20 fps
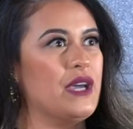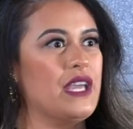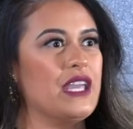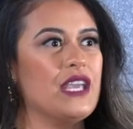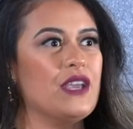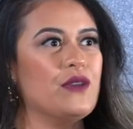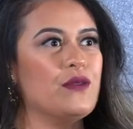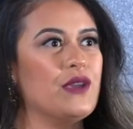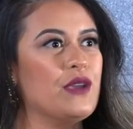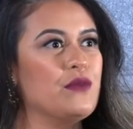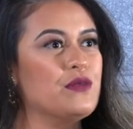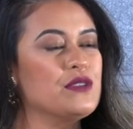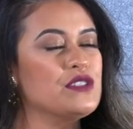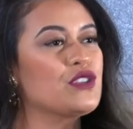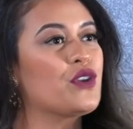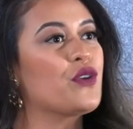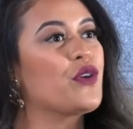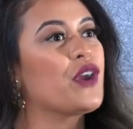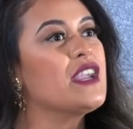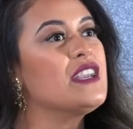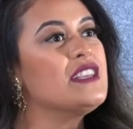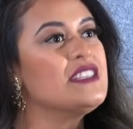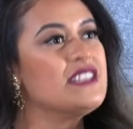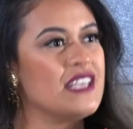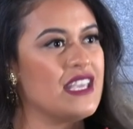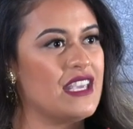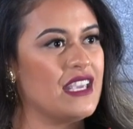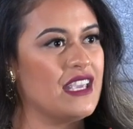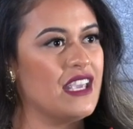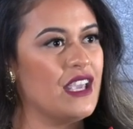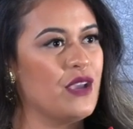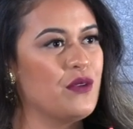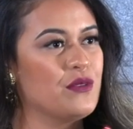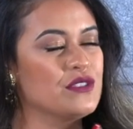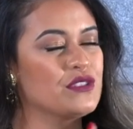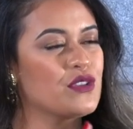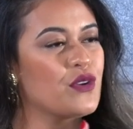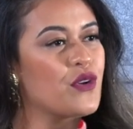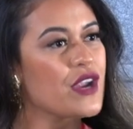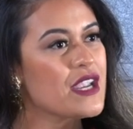But it was crazy. It
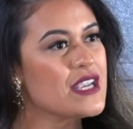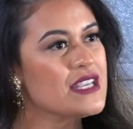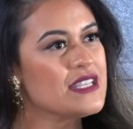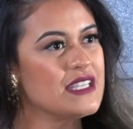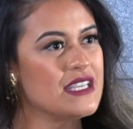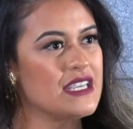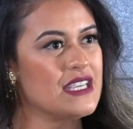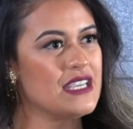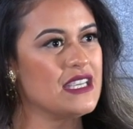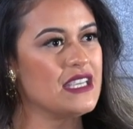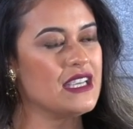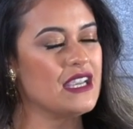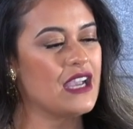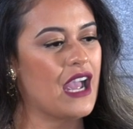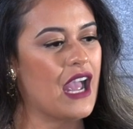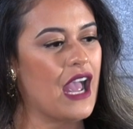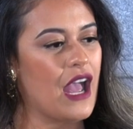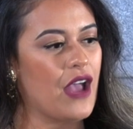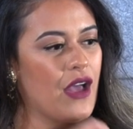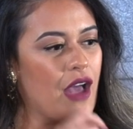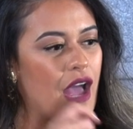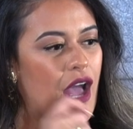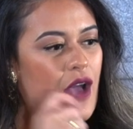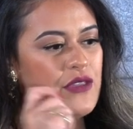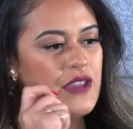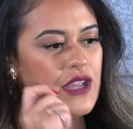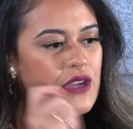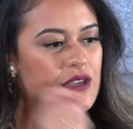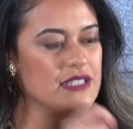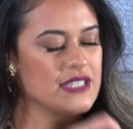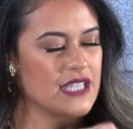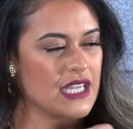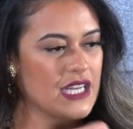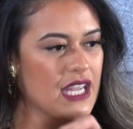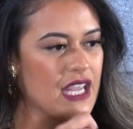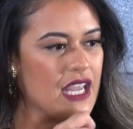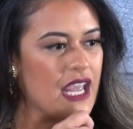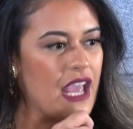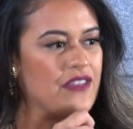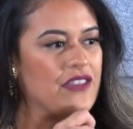was crazy how they did
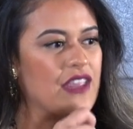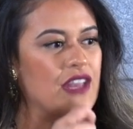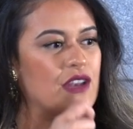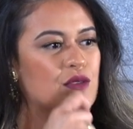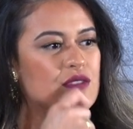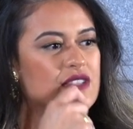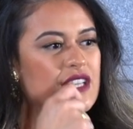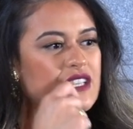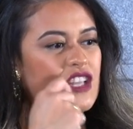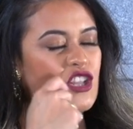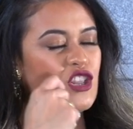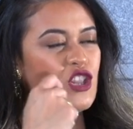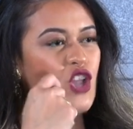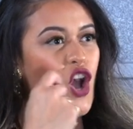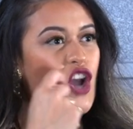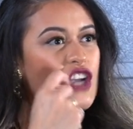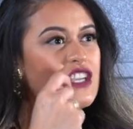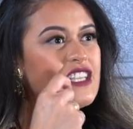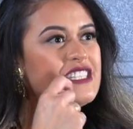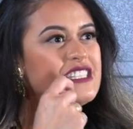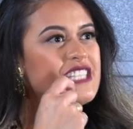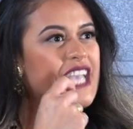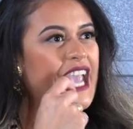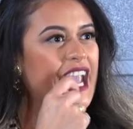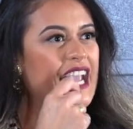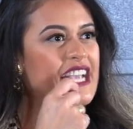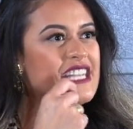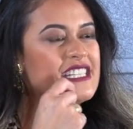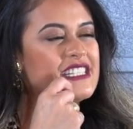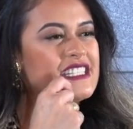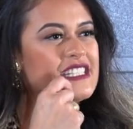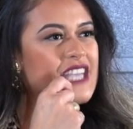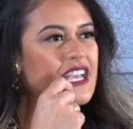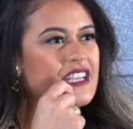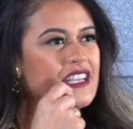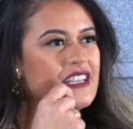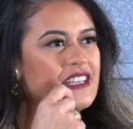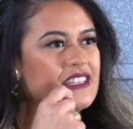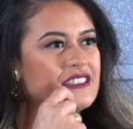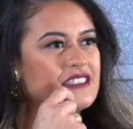it. And then it was like the longest 8
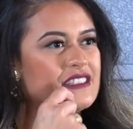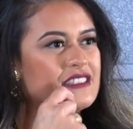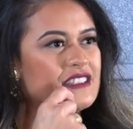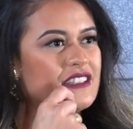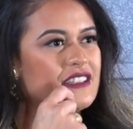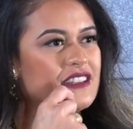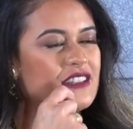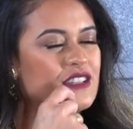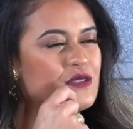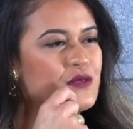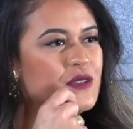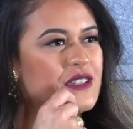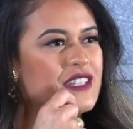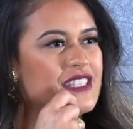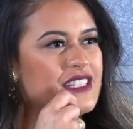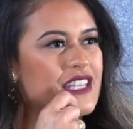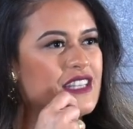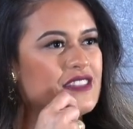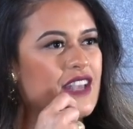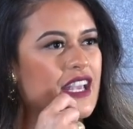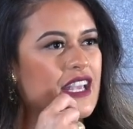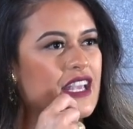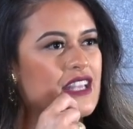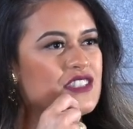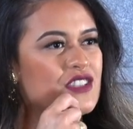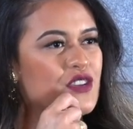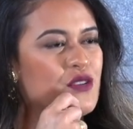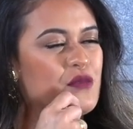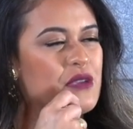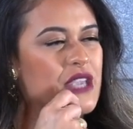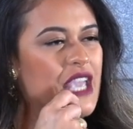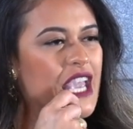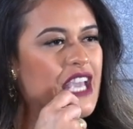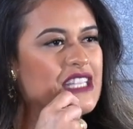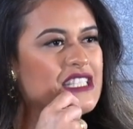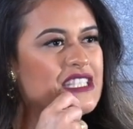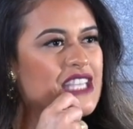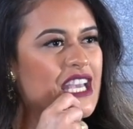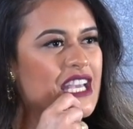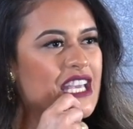seconds. This is what they said. It's like, it's going to be
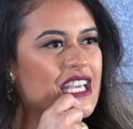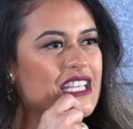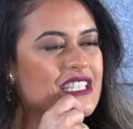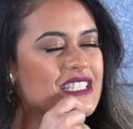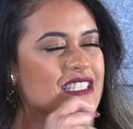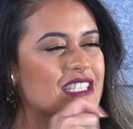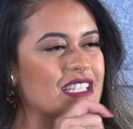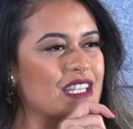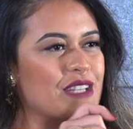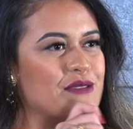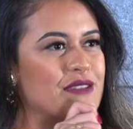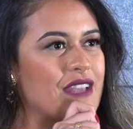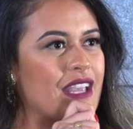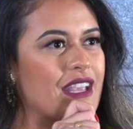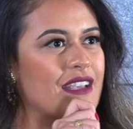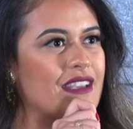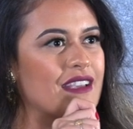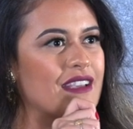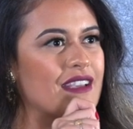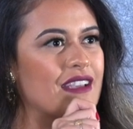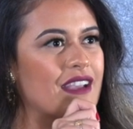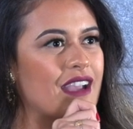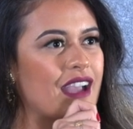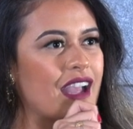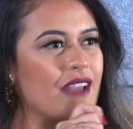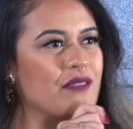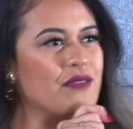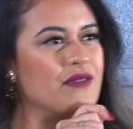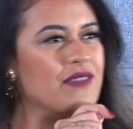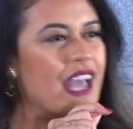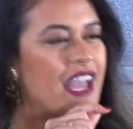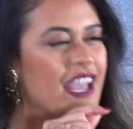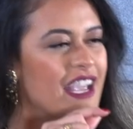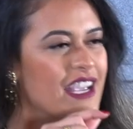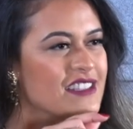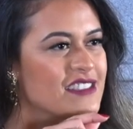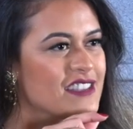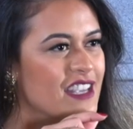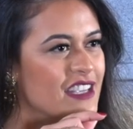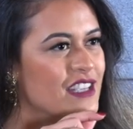8 seconds. And it's like, that
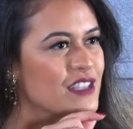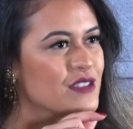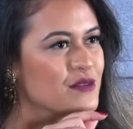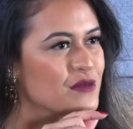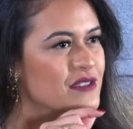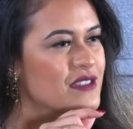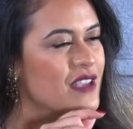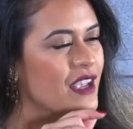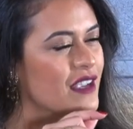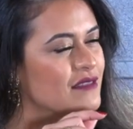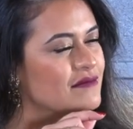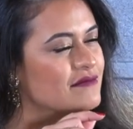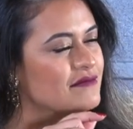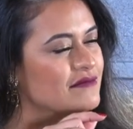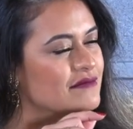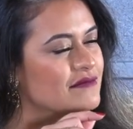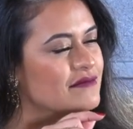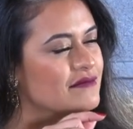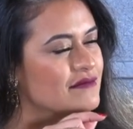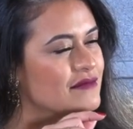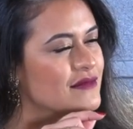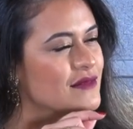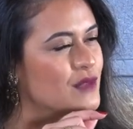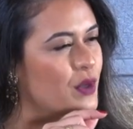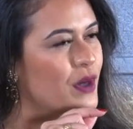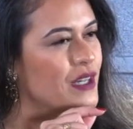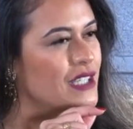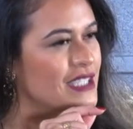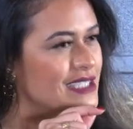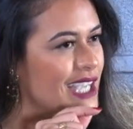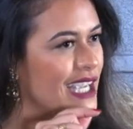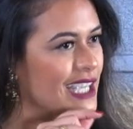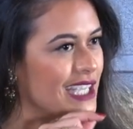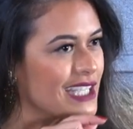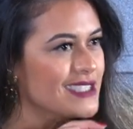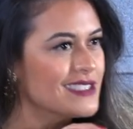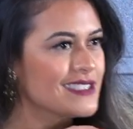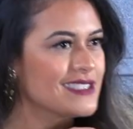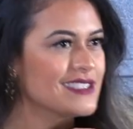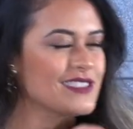8 seconds was like 20
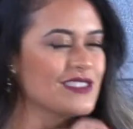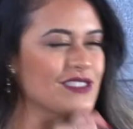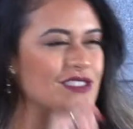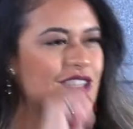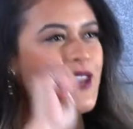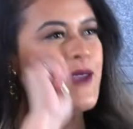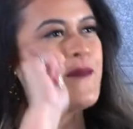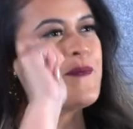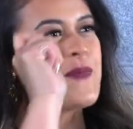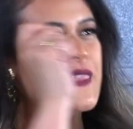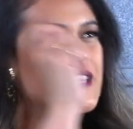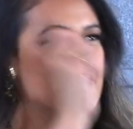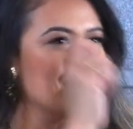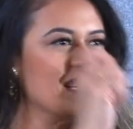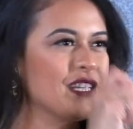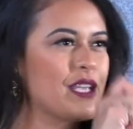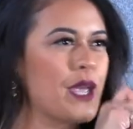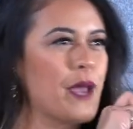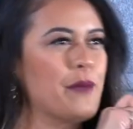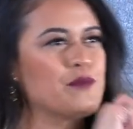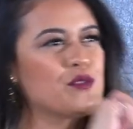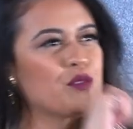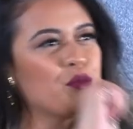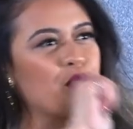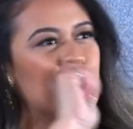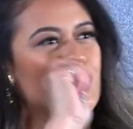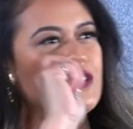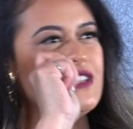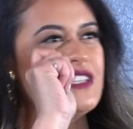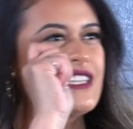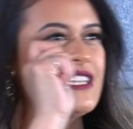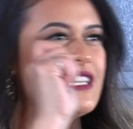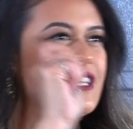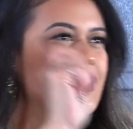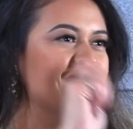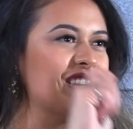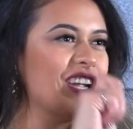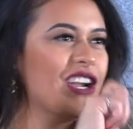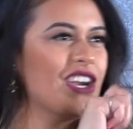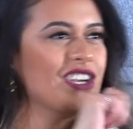seconds. It's just like, she kept twirling it
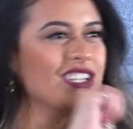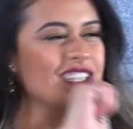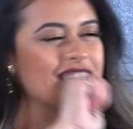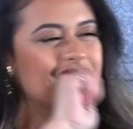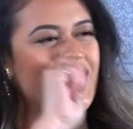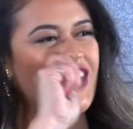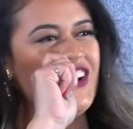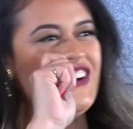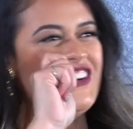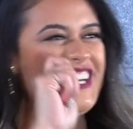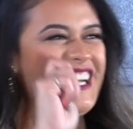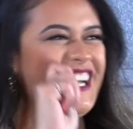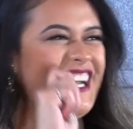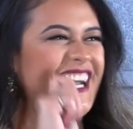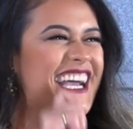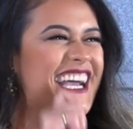in there, you know?